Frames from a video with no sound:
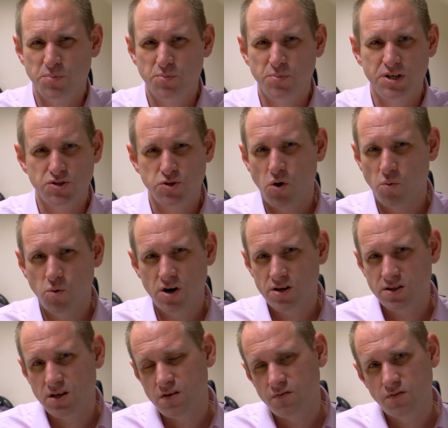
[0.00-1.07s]
But it's not
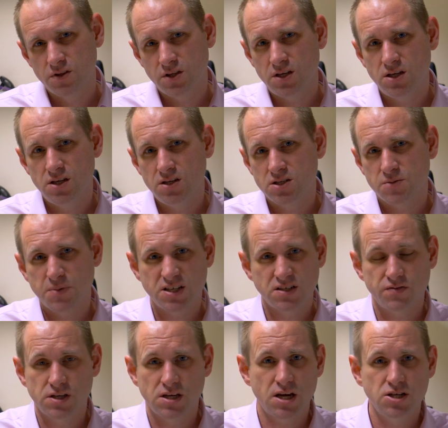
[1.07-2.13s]
worth it for the
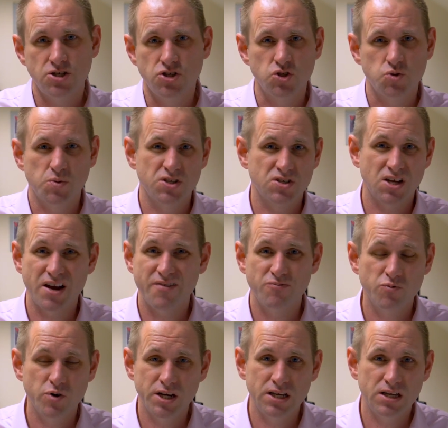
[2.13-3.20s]
specifications because they haven't
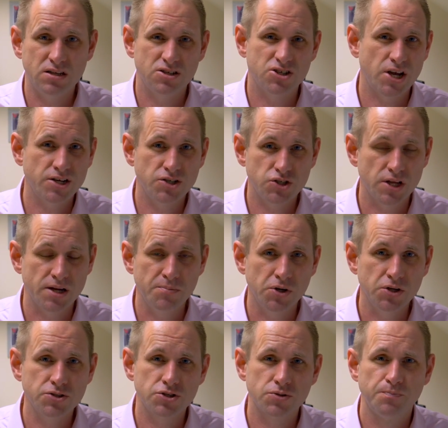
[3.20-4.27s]
really changed that
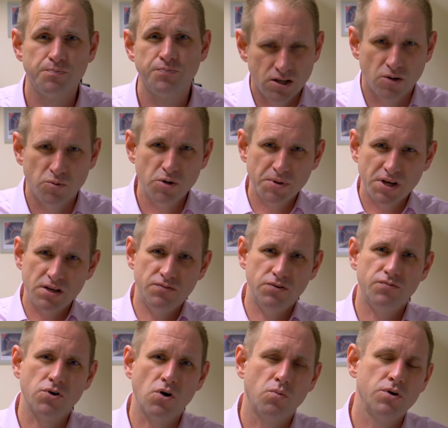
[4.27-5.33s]
much. What about if
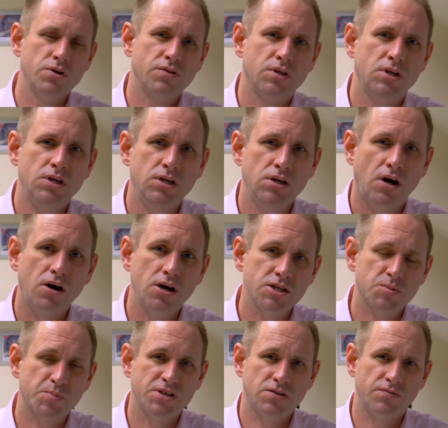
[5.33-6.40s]
you've got one of the higher
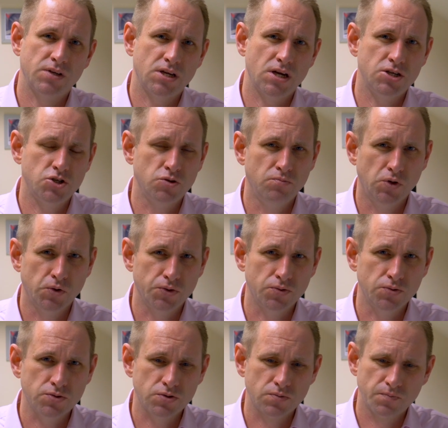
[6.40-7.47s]
specification
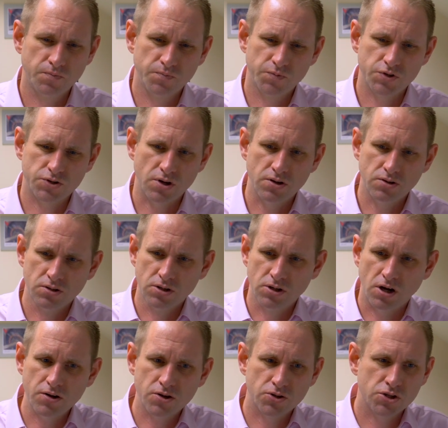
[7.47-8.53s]
models? So
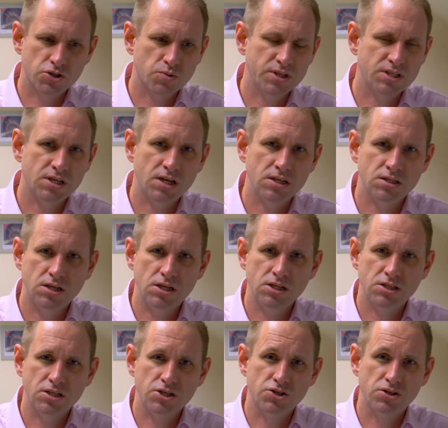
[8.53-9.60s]
I got the 2018
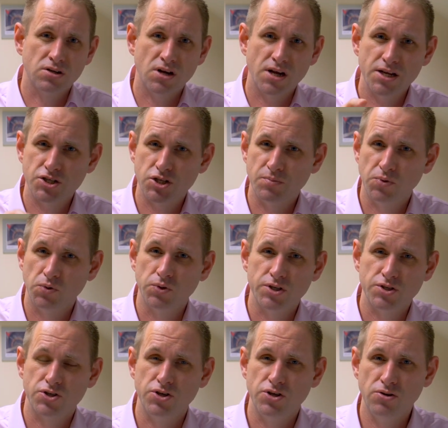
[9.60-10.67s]
edition and I actually bought
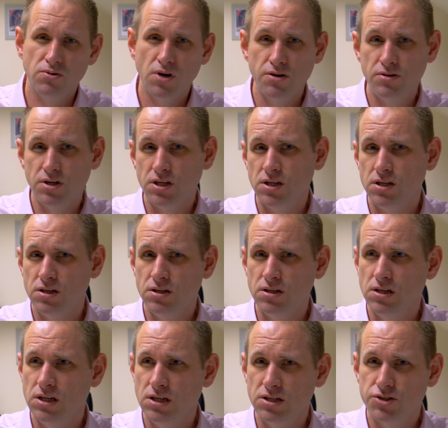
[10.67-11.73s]
this new only
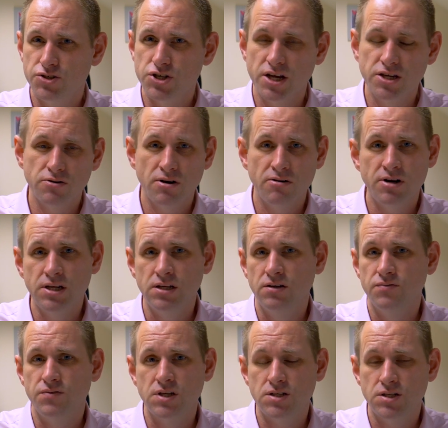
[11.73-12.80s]
in January
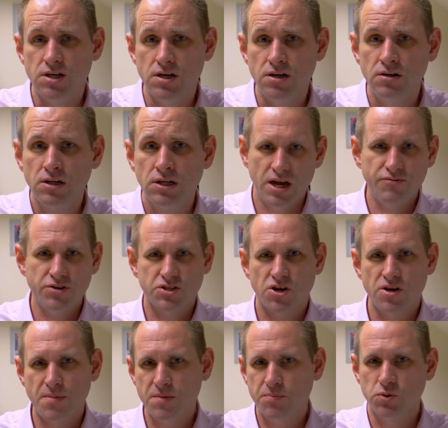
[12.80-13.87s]
of this year. Every
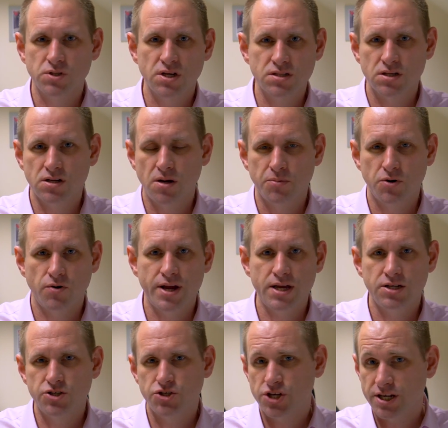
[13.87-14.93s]
time Apple does an upgrade
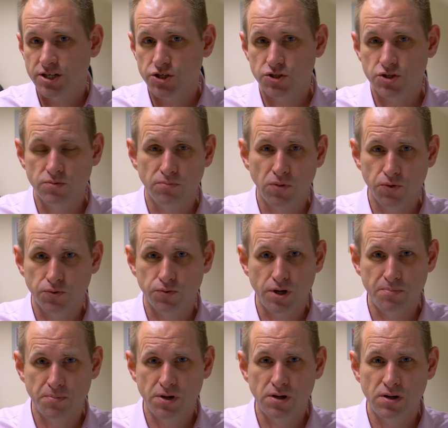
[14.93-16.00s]
and changes the model
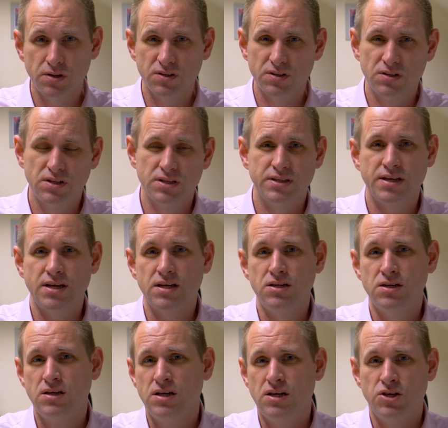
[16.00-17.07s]
number,
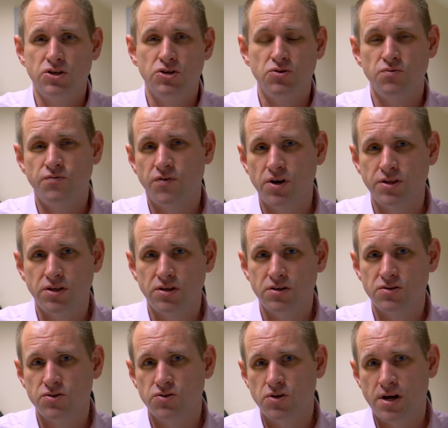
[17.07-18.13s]
then you find
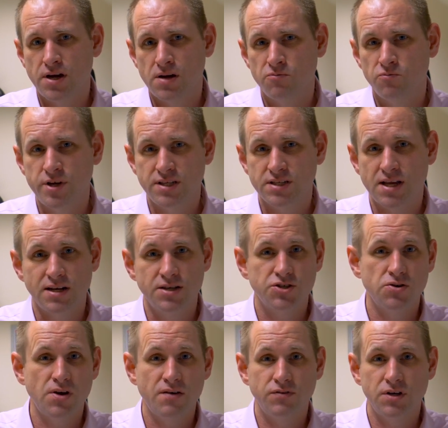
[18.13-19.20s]
that resellers
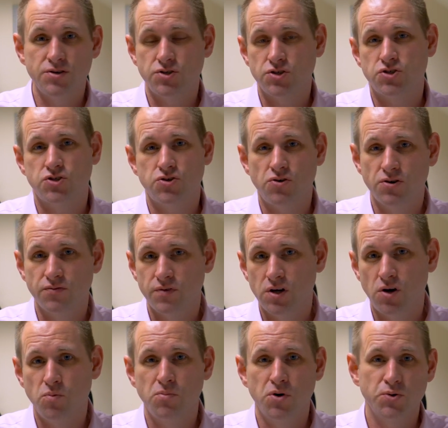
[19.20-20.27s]
who have loads of stock of the
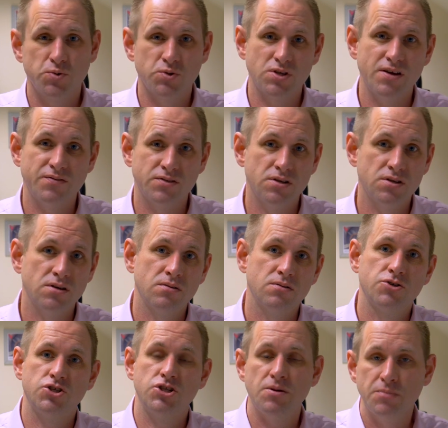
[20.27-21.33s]
old models have to
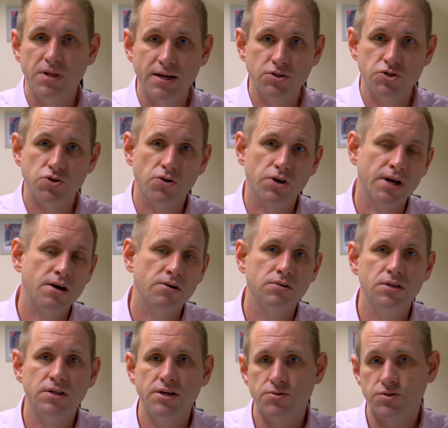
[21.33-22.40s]
ship that stock out
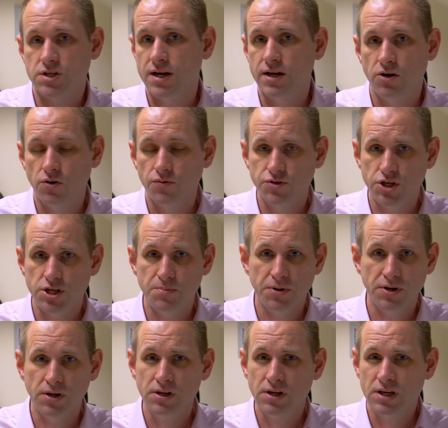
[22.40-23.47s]
and they'll sell it off
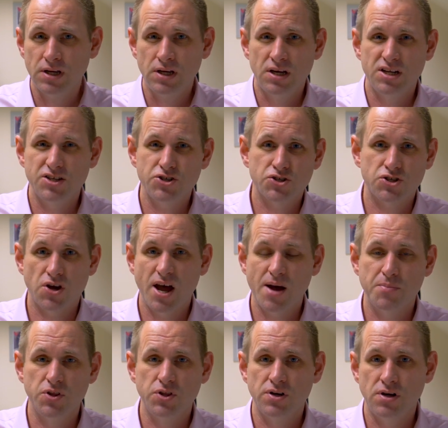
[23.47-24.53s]
cheaper. And it just so
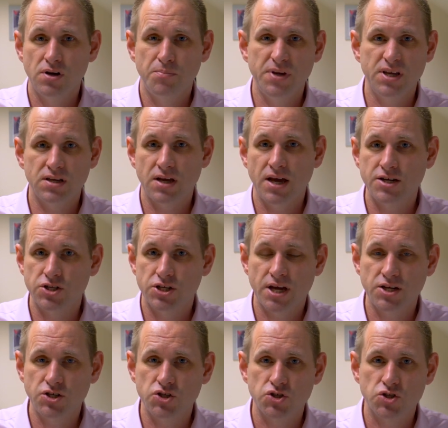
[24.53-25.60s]
happened that a big
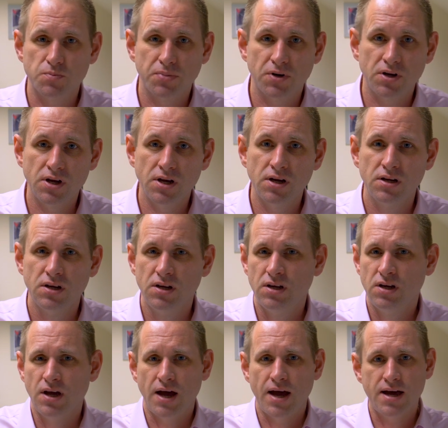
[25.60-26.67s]
education supplier
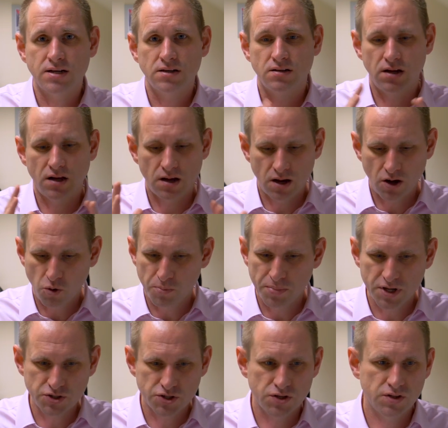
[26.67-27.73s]
had a whole
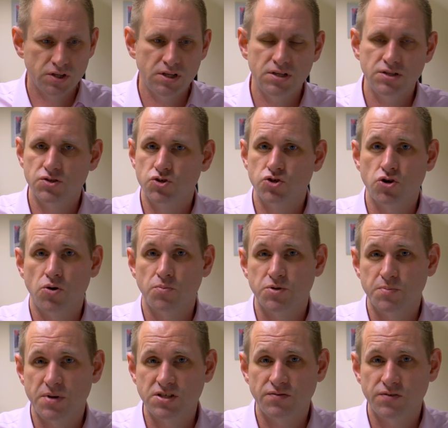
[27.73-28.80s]
bunch of these top
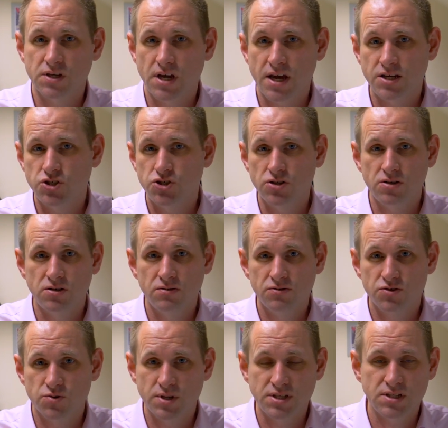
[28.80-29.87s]
specification
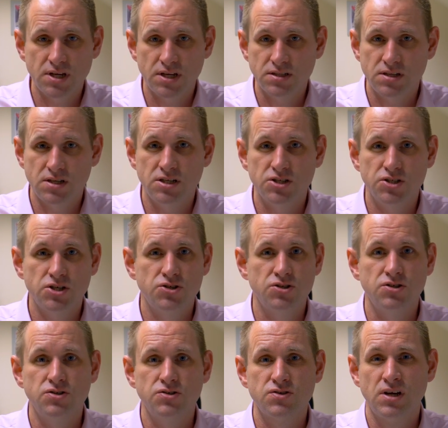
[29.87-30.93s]
2018
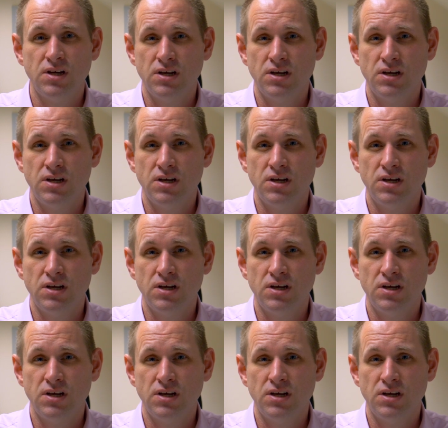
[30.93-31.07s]
editions.